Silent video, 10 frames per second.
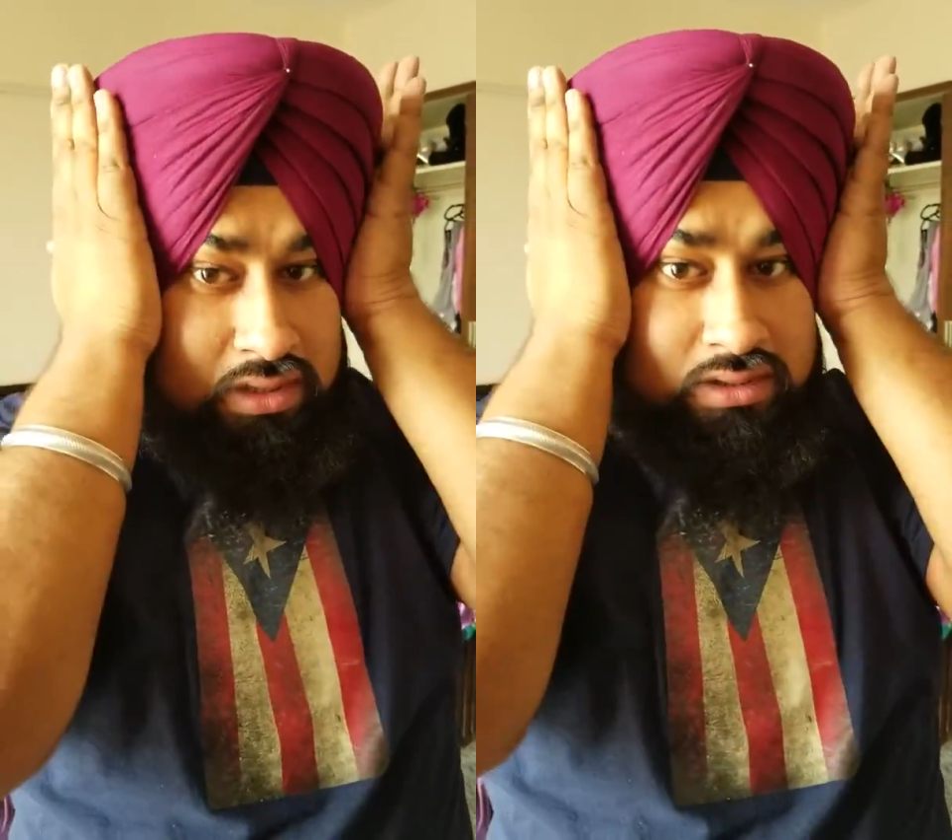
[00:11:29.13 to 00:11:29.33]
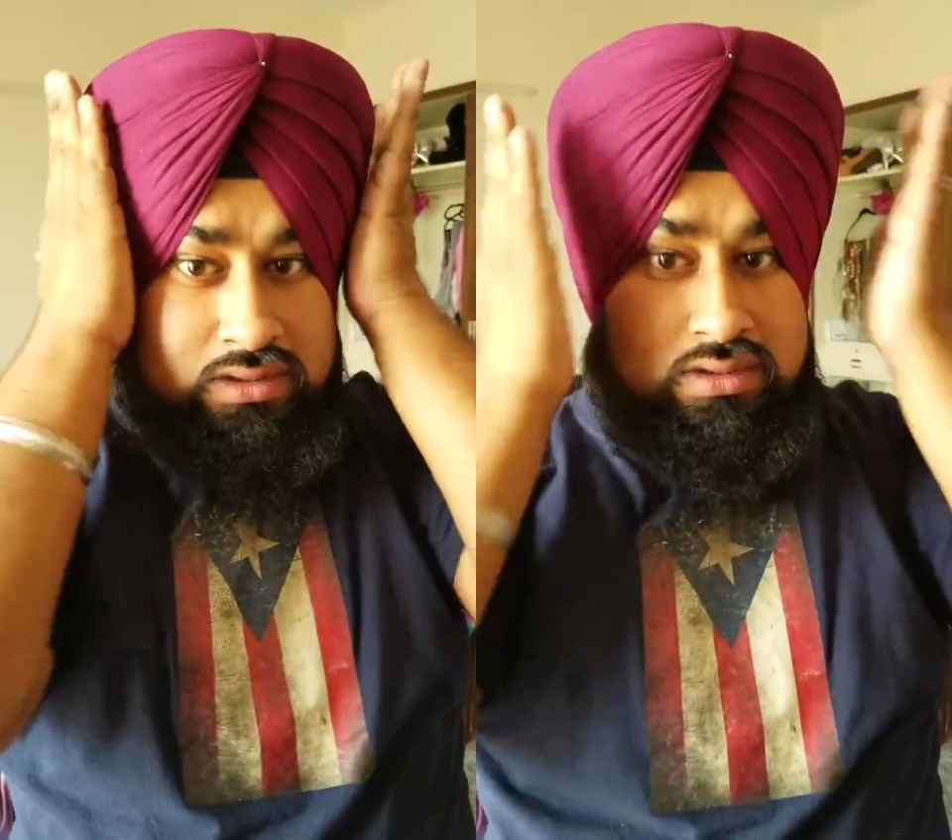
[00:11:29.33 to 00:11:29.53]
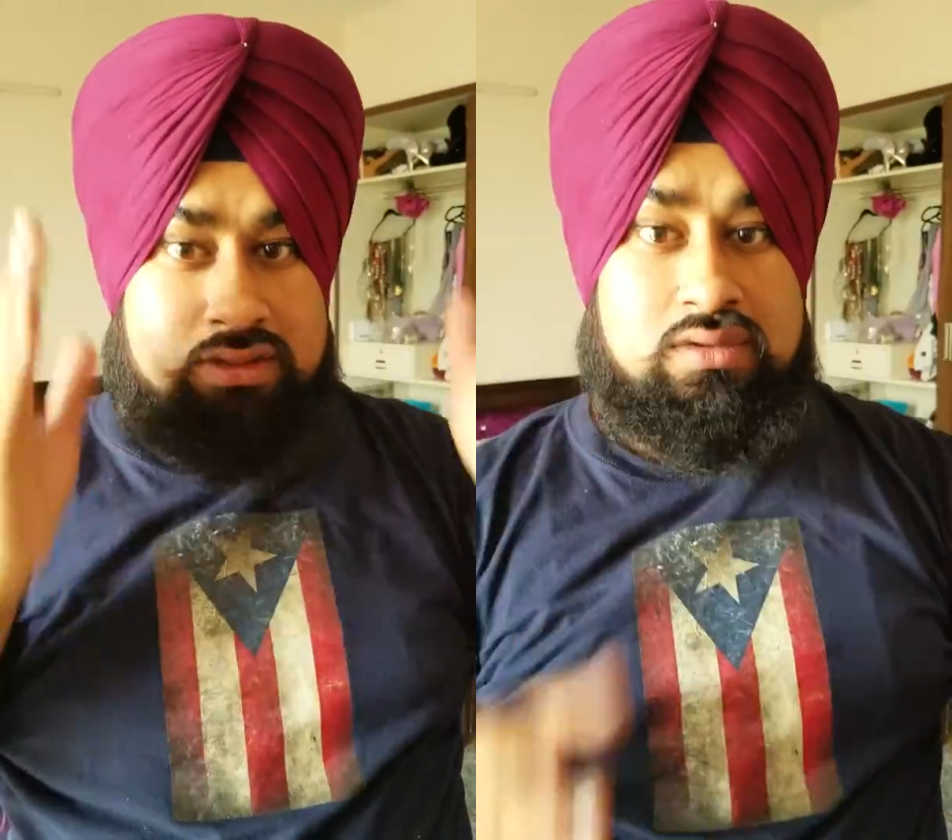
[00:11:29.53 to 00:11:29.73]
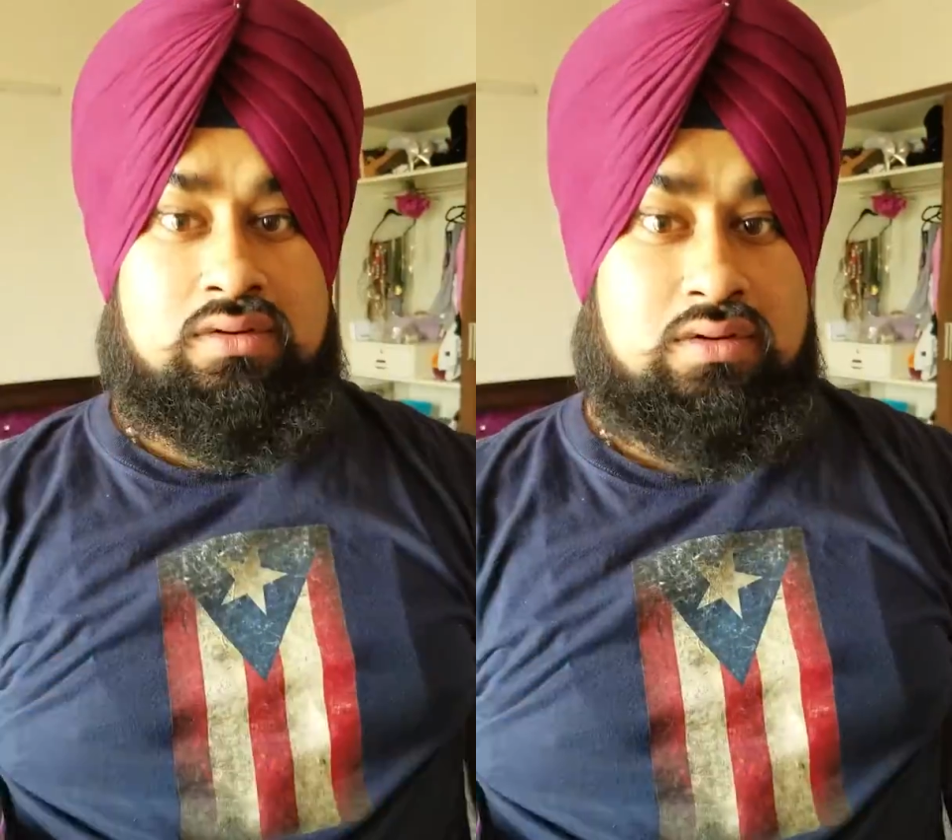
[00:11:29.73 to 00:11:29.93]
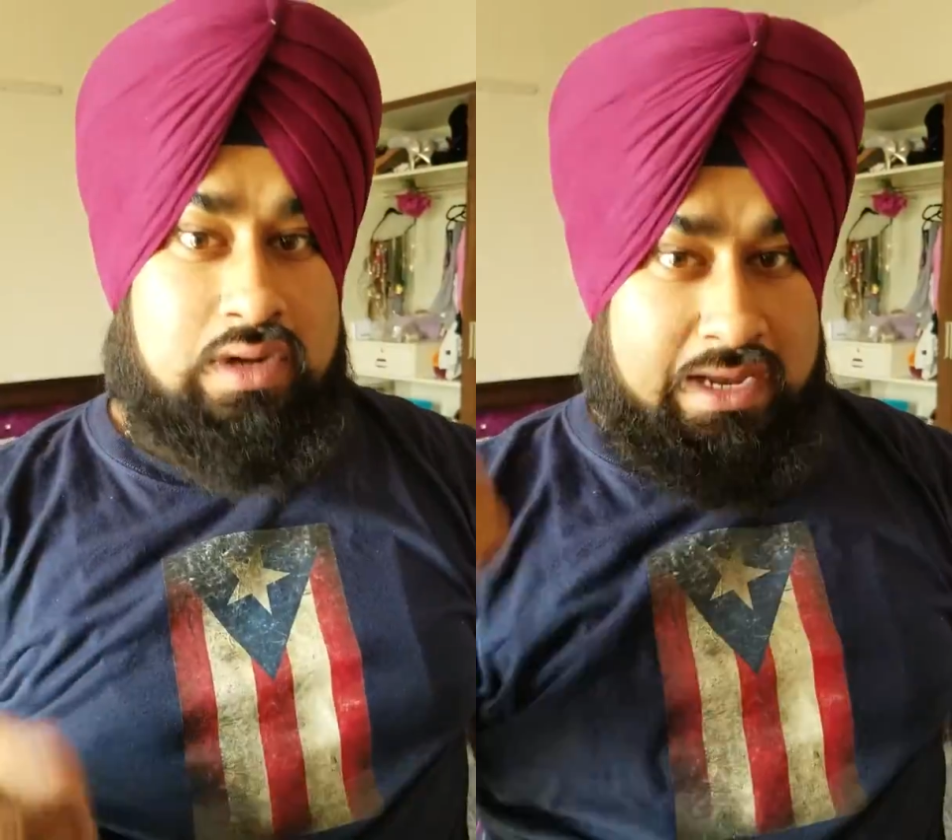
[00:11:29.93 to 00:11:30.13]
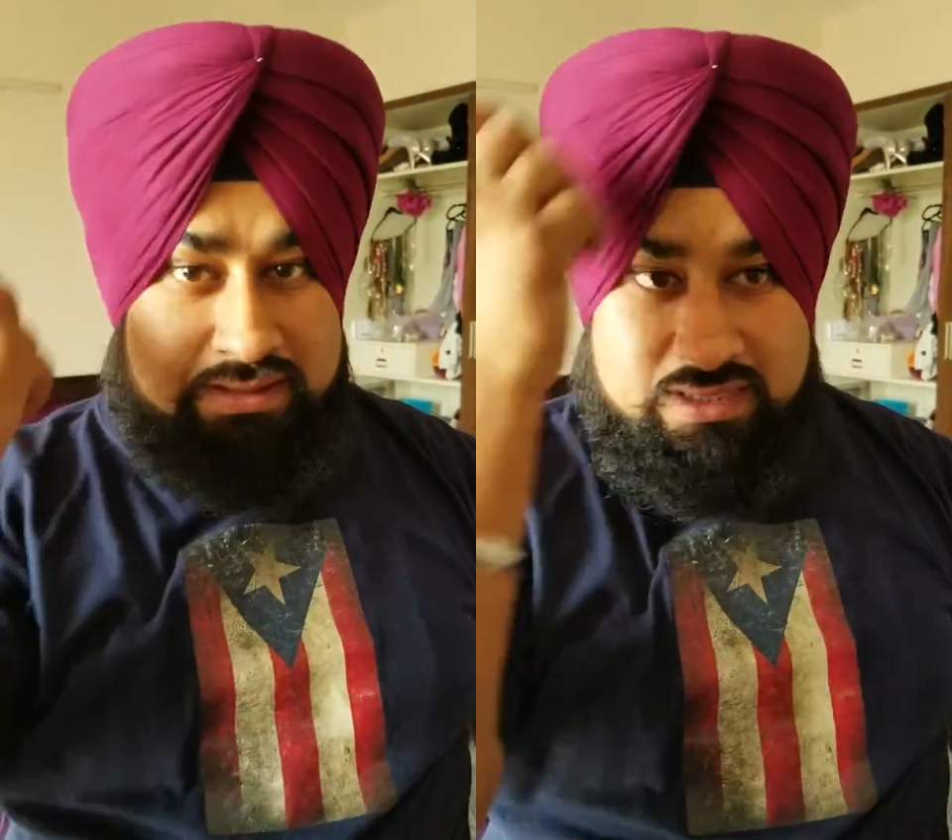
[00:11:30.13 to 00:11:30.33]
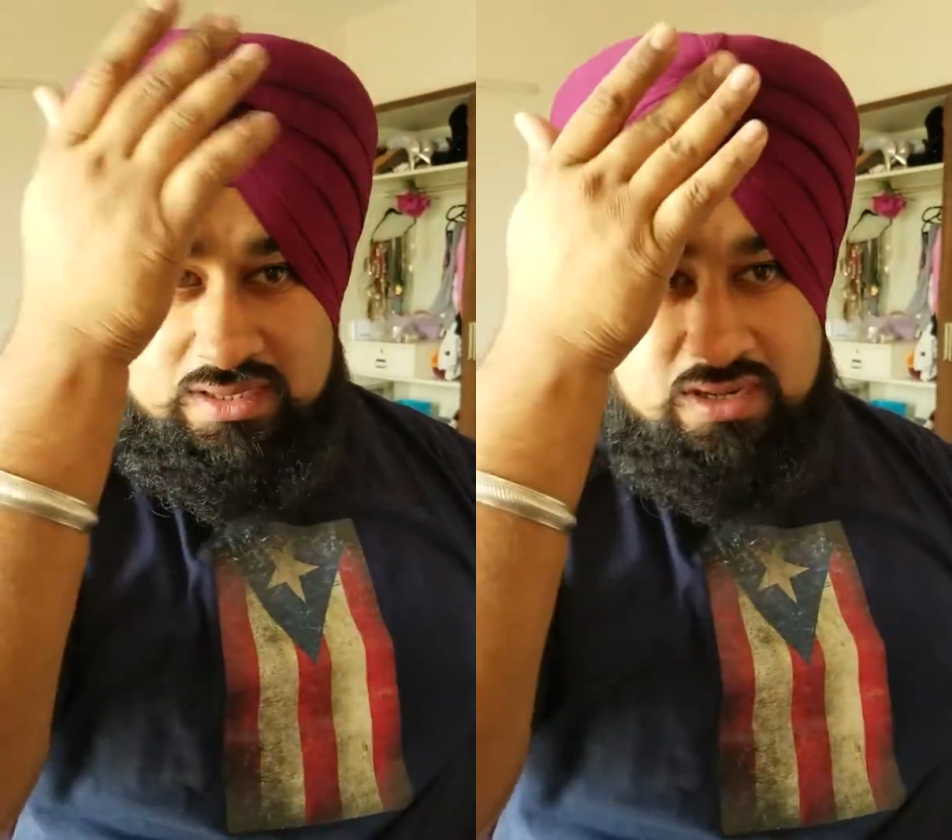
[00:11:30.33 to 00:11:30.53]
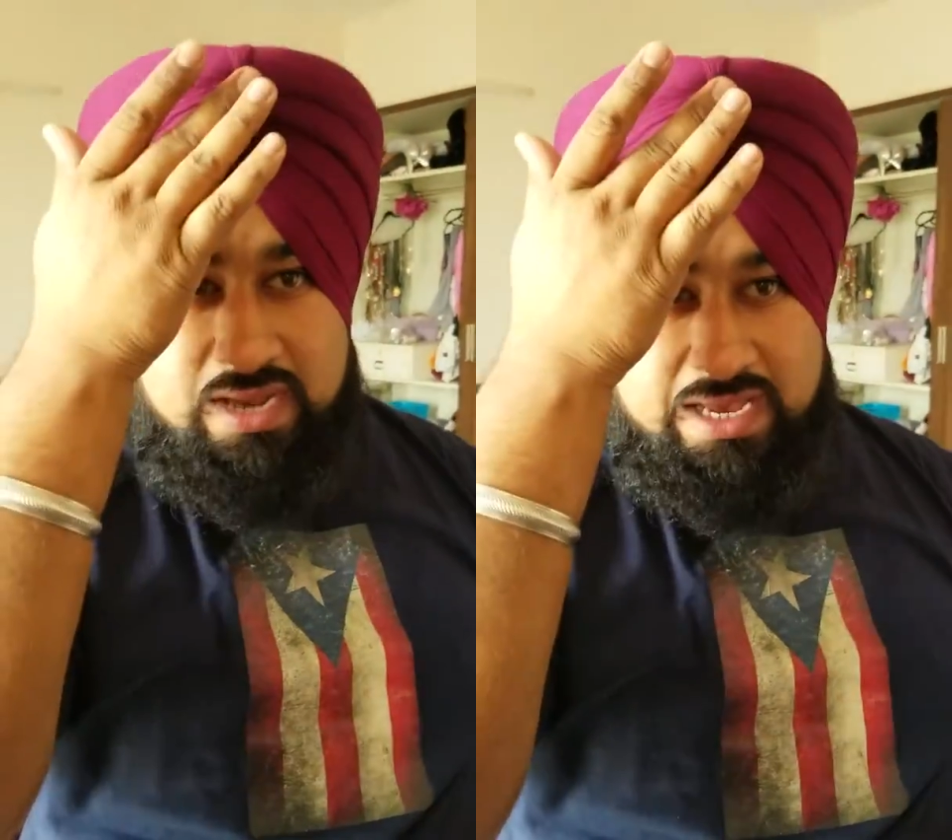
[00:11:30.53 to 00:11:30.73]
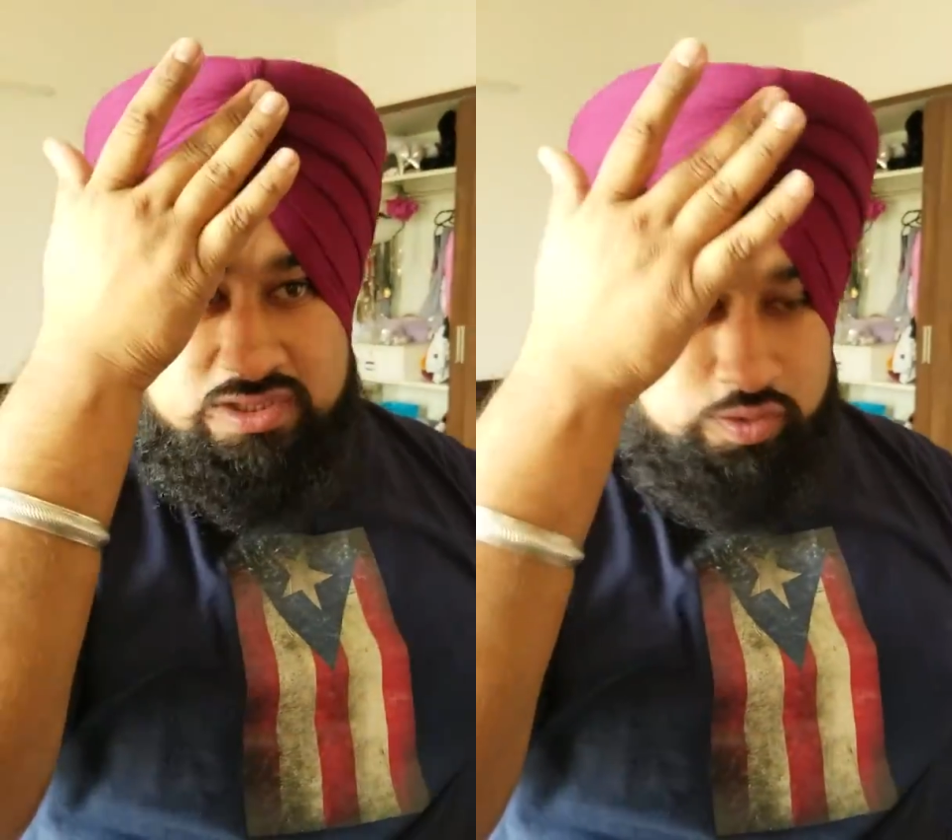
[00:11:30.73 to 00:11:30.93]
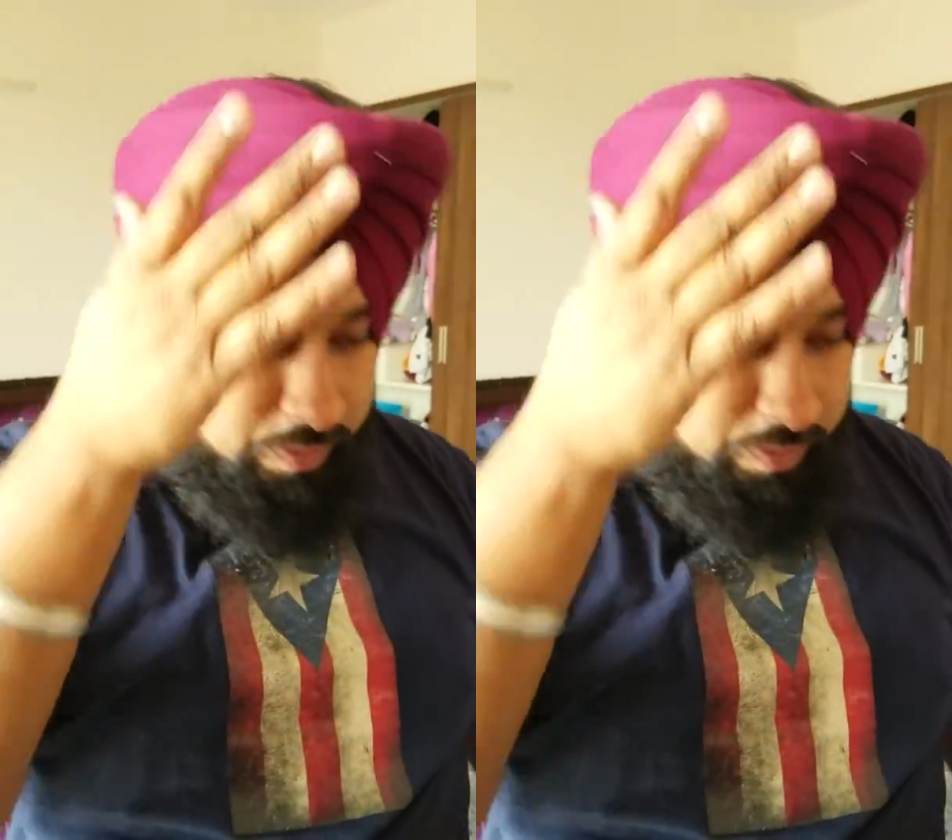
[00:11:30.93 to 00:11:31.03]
is as it has to